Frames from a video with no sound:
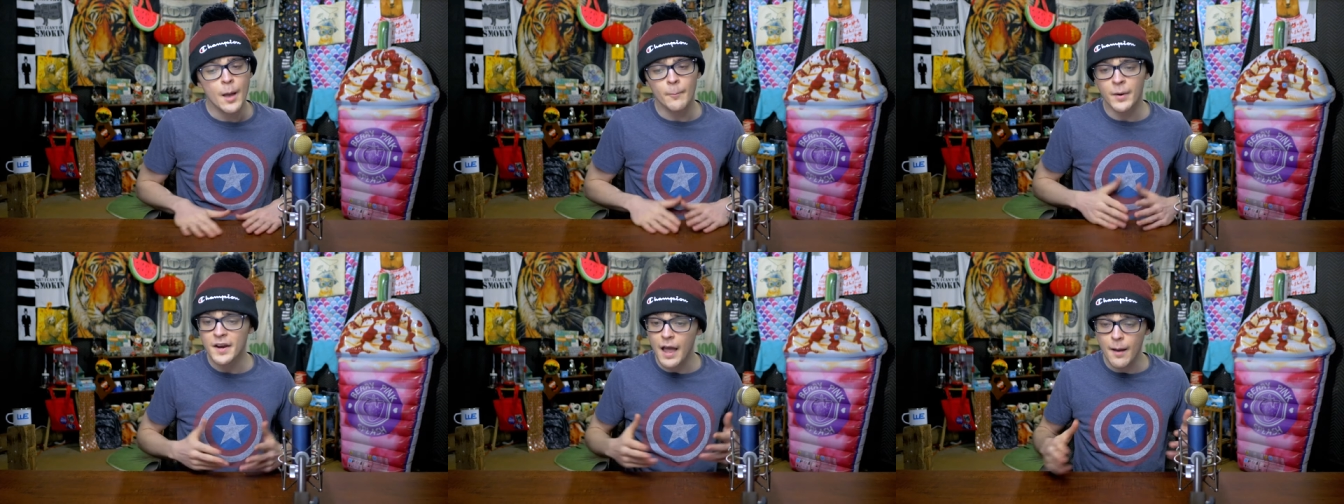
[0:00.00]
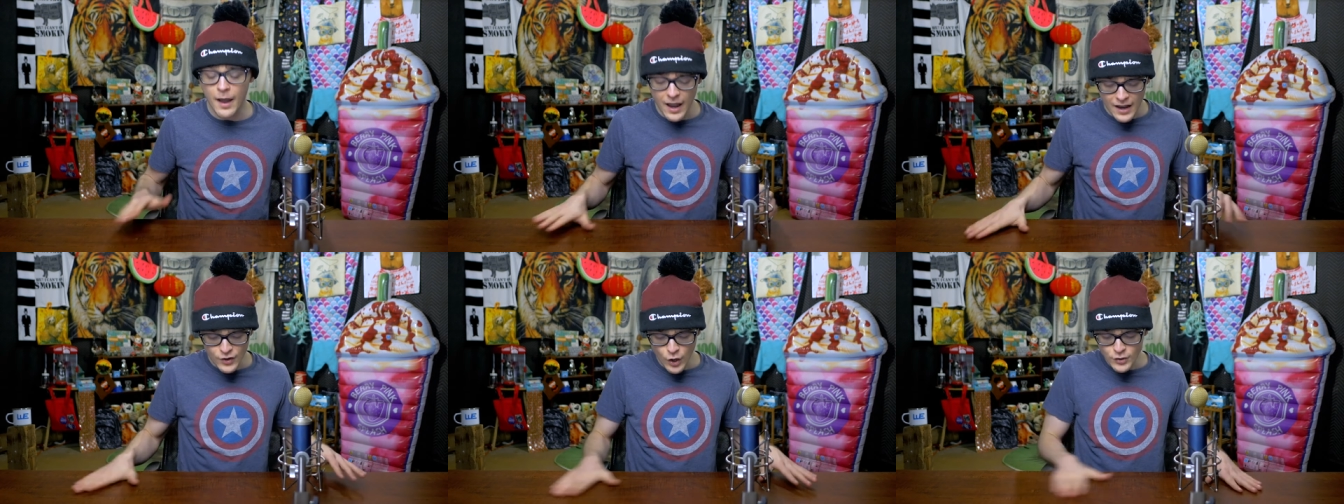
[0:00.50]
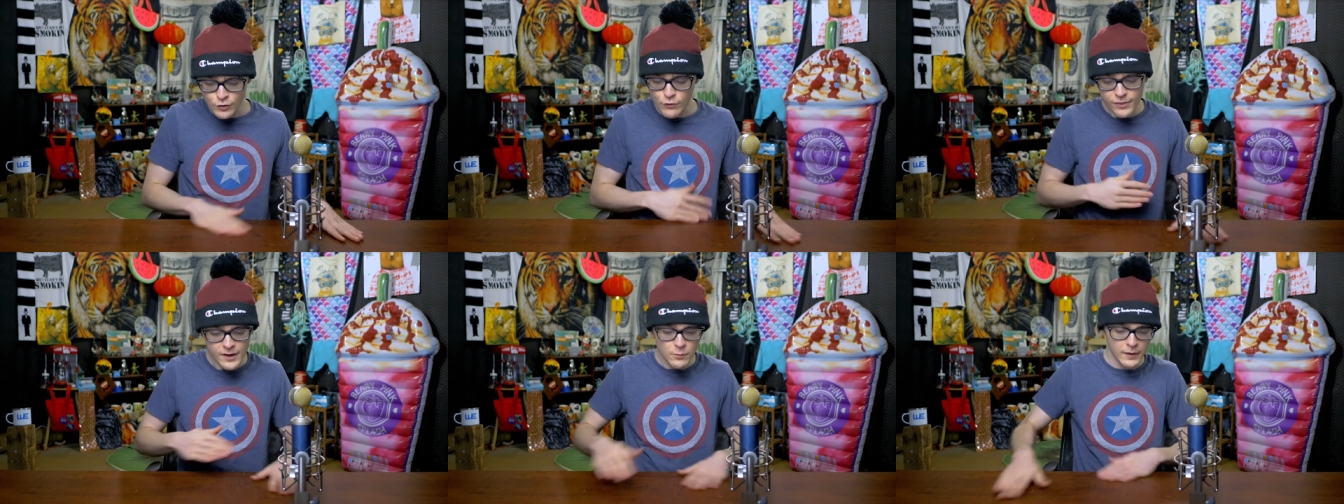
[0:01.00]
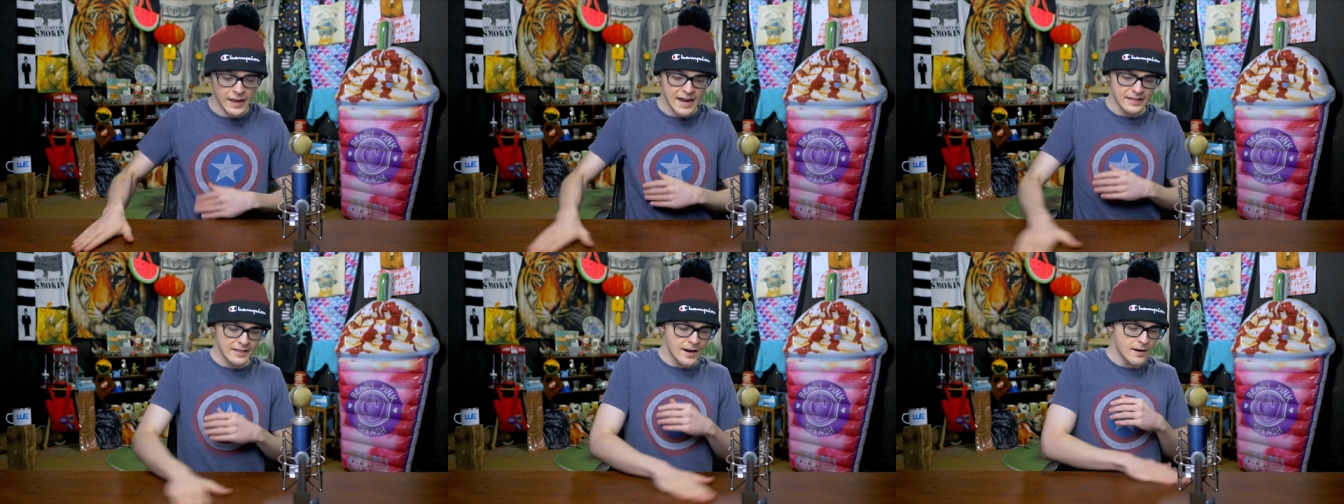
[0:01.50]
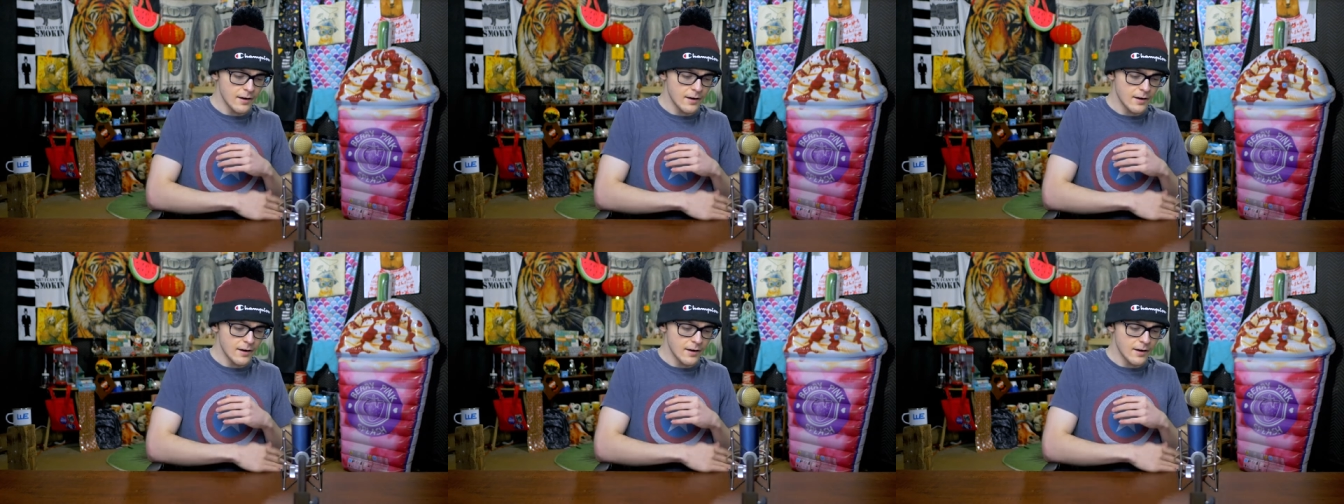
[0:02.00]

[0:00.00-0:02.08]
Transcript: but I do think we're getting there,